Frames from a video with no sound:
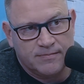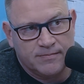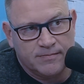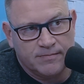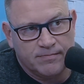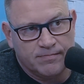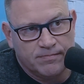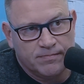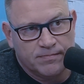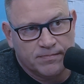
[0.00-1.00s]

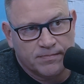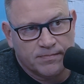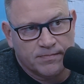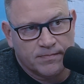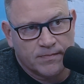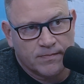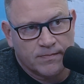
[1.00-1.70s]
Nothing is said.